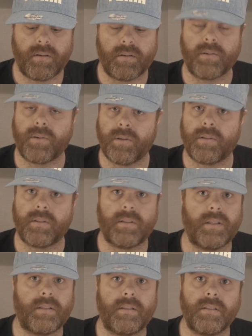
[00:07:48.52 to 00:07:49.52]
good
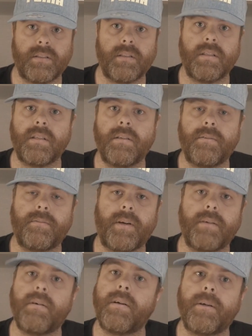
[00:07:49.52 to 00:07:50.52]
that is in the
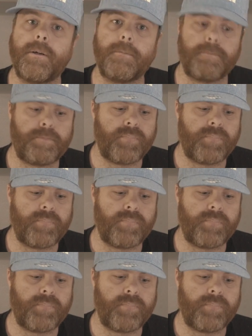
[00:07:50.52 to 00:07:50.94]
500.